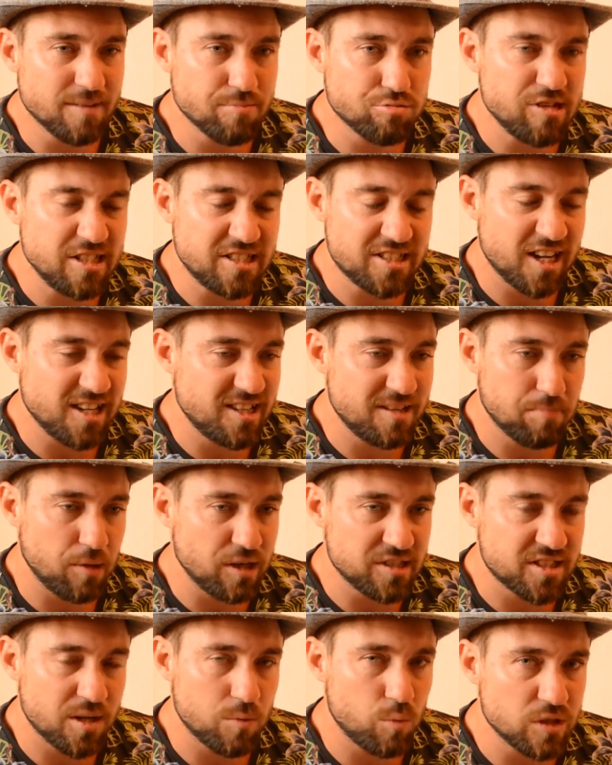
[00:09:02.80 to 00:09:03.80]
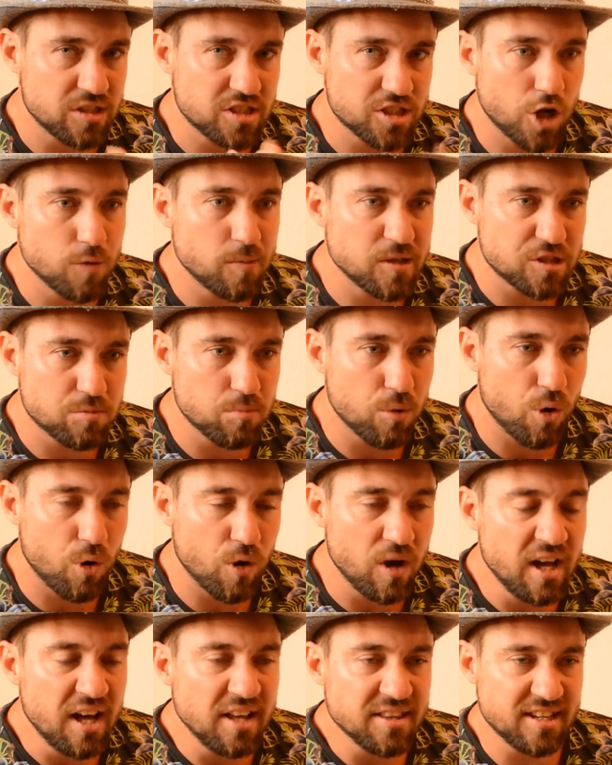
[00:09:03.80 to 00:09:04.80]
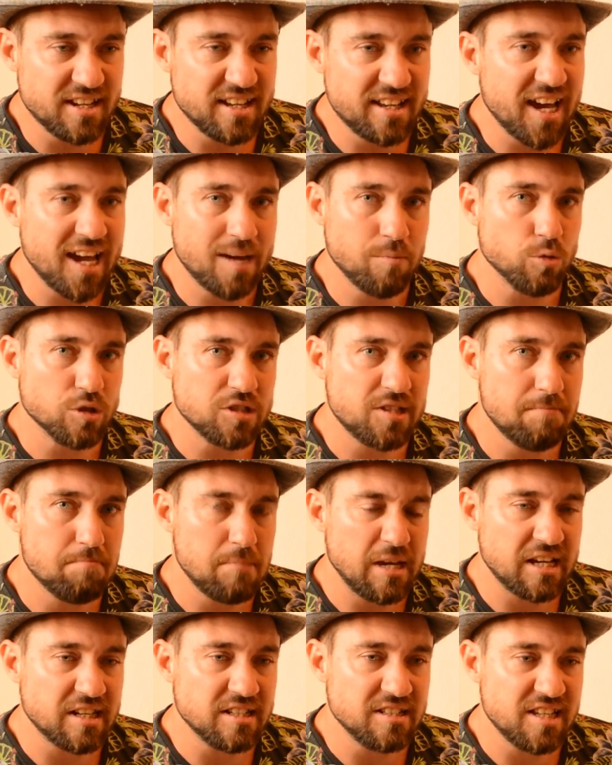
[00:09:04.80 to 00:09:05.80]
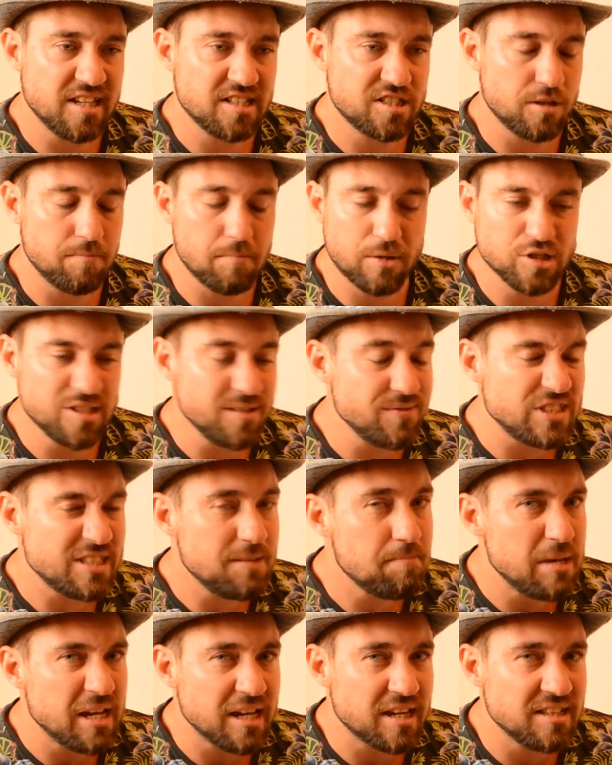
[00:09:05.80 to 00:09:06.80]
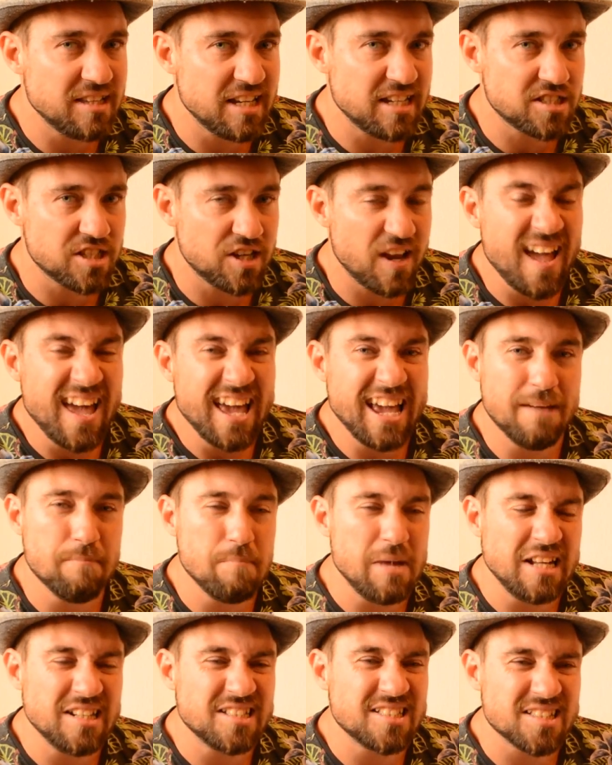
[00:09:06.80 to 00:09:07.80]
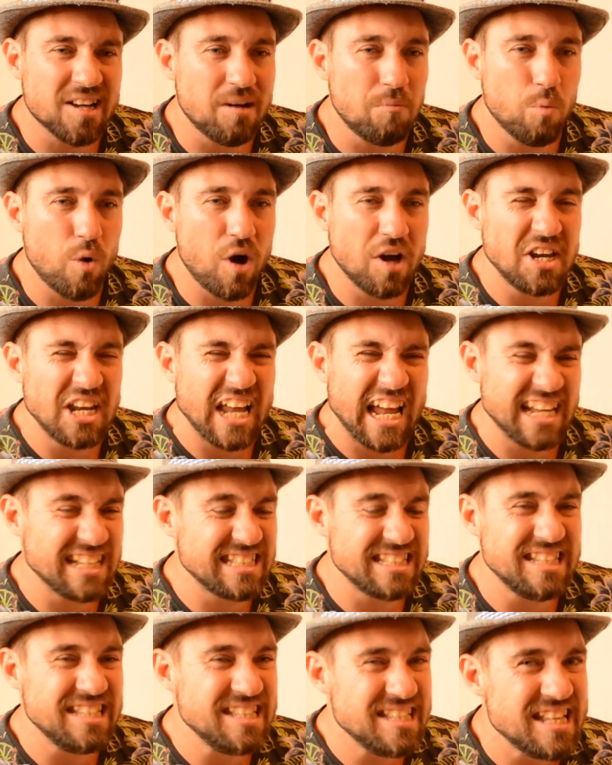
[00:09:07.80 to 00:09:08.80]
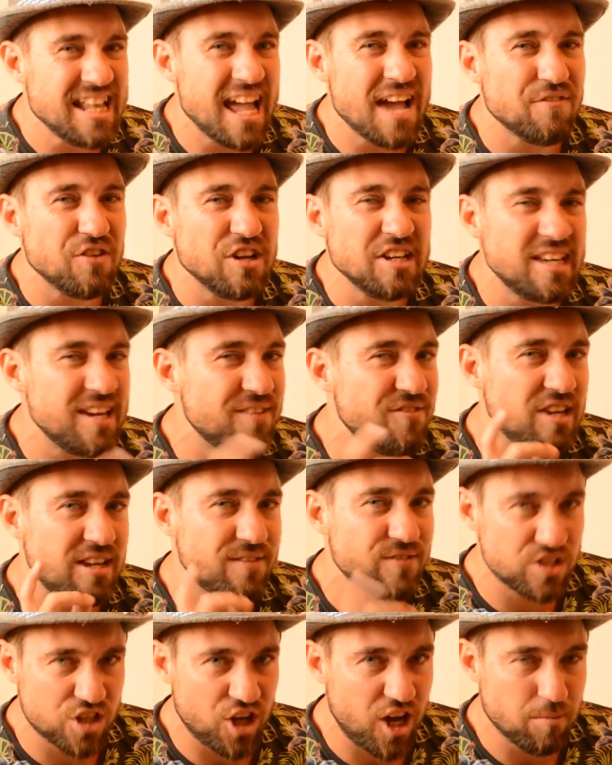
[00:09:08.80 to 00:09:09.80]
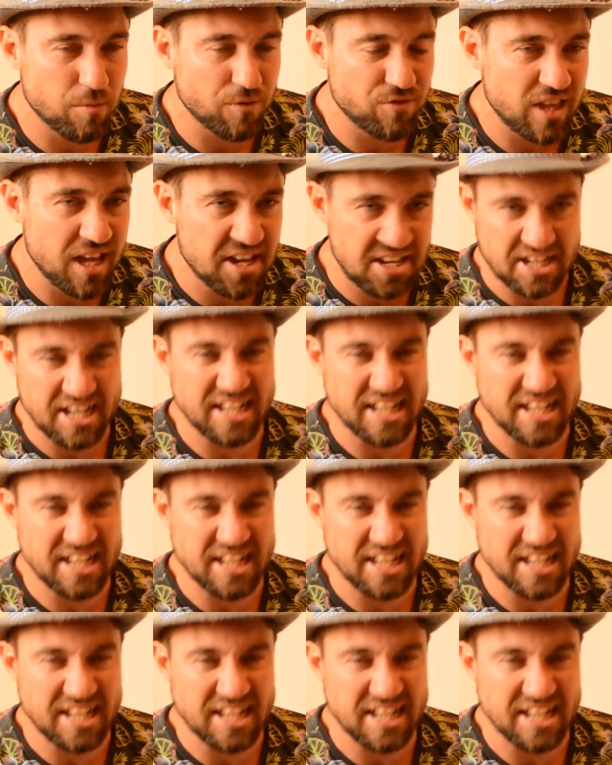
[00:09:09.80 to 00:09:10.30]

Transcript: appreciated by someone so much more than a game that's in mint condition. Because if it's in mint condition, it means someone has never given it the time of day.